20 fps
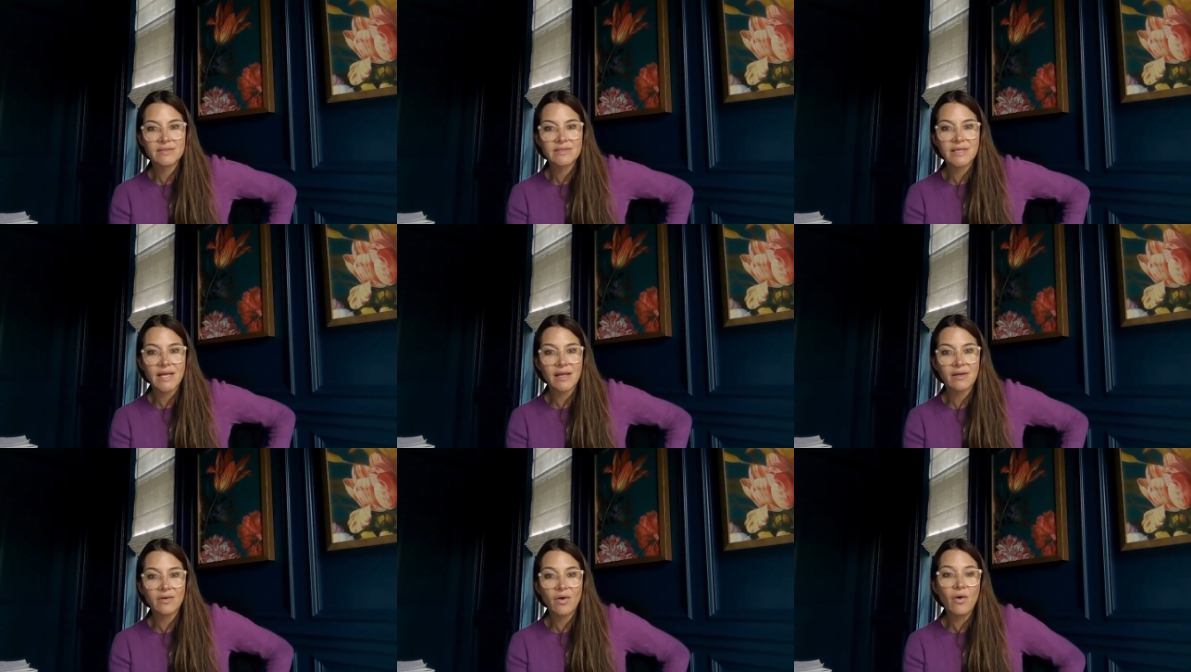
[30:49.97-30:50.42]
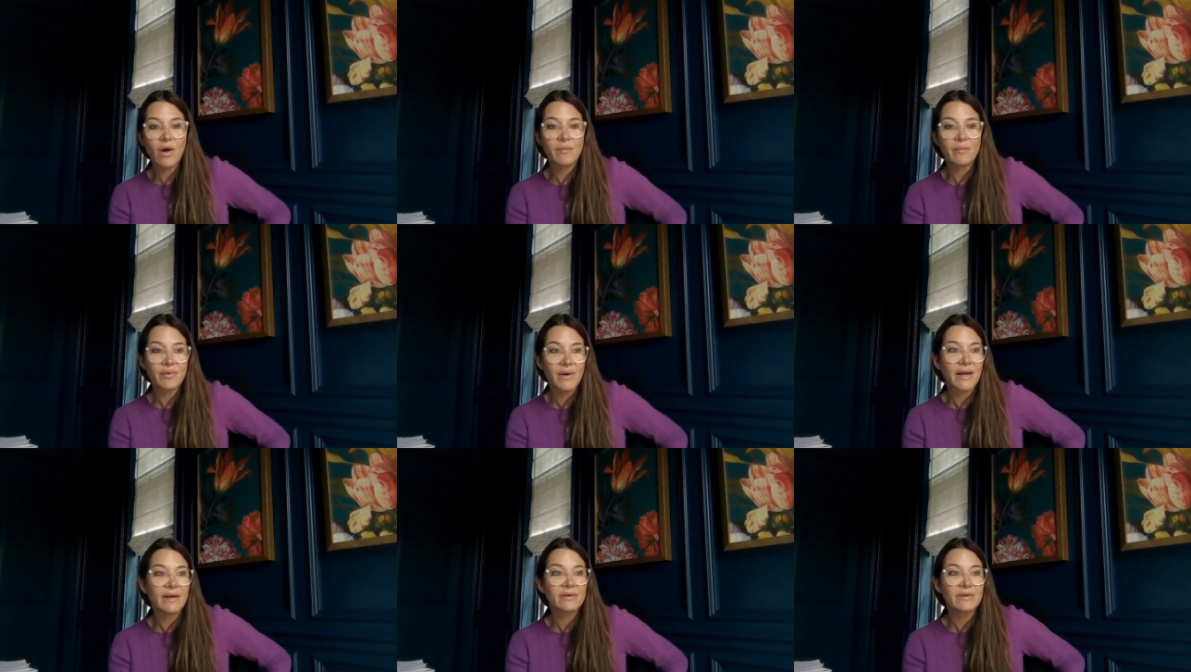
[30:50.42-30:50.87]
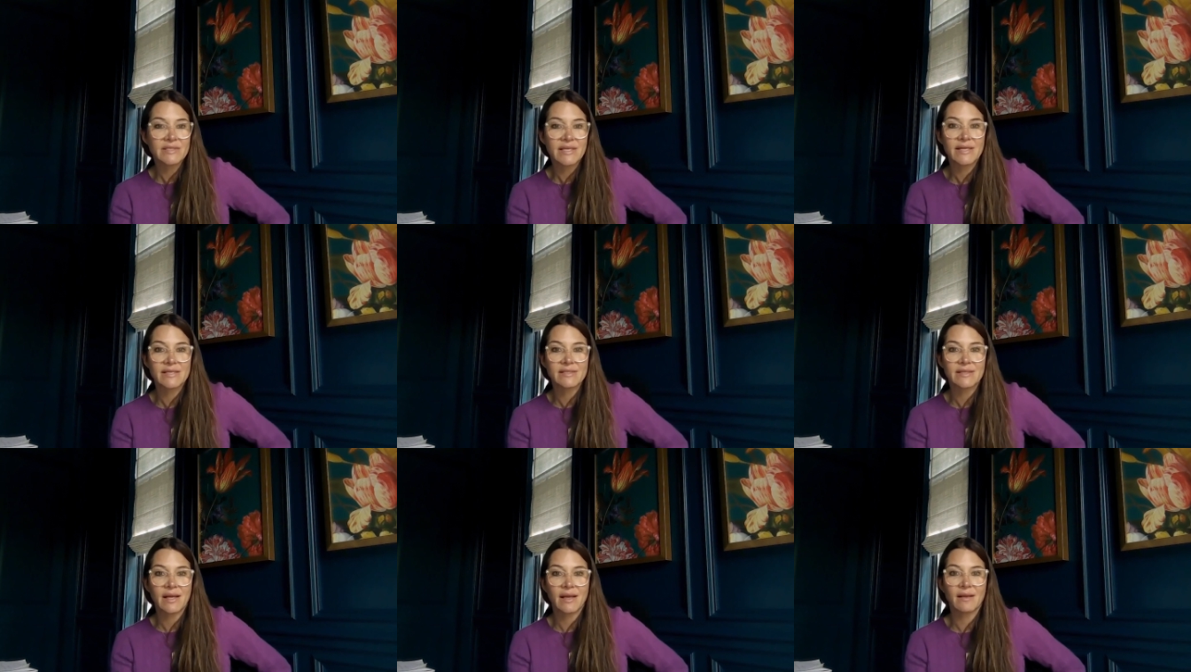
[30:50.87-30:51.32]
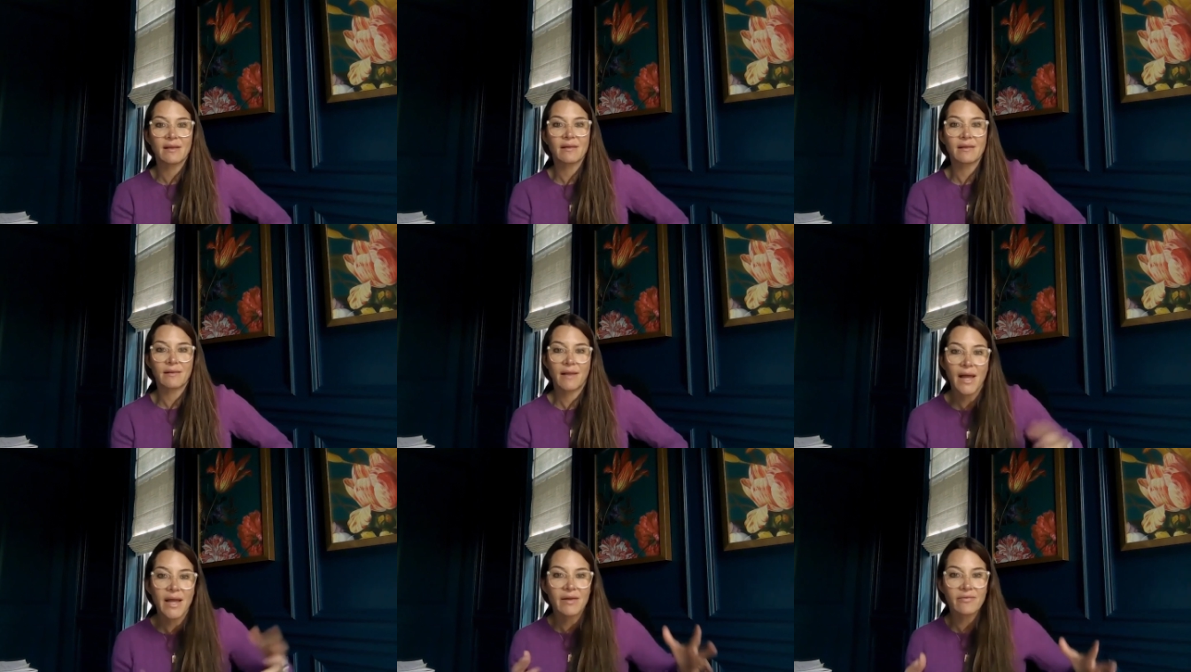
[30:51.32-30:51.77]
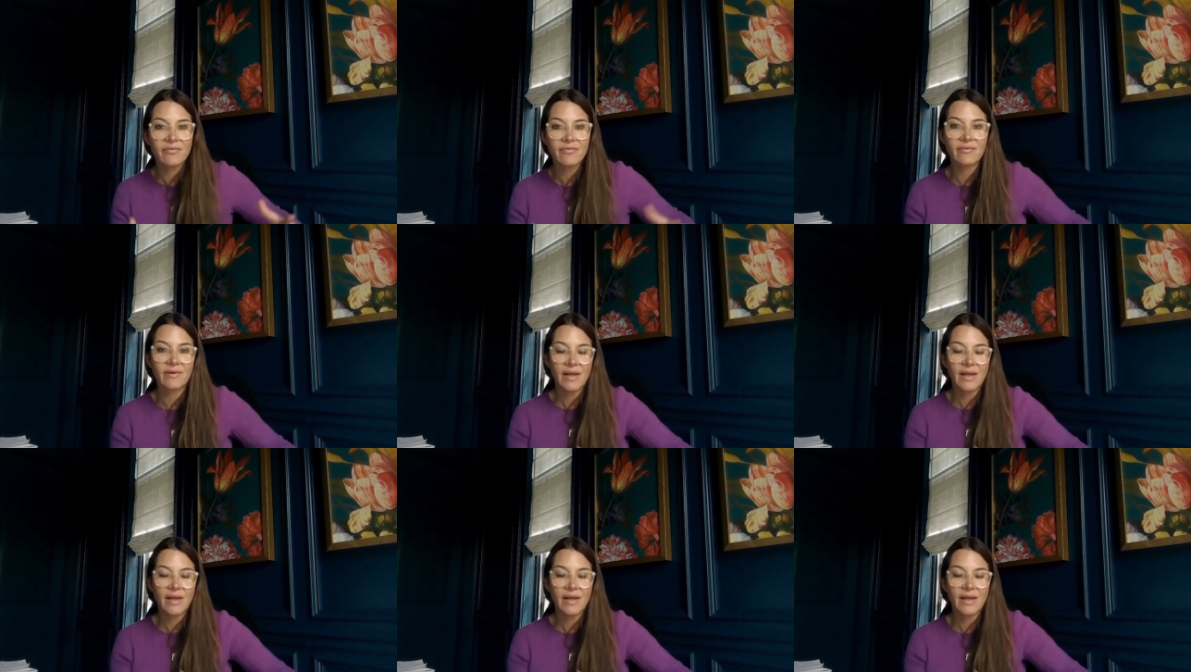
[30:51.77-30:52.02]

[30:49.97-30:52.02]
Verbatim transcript: it's like, no, I'm prioritizing life.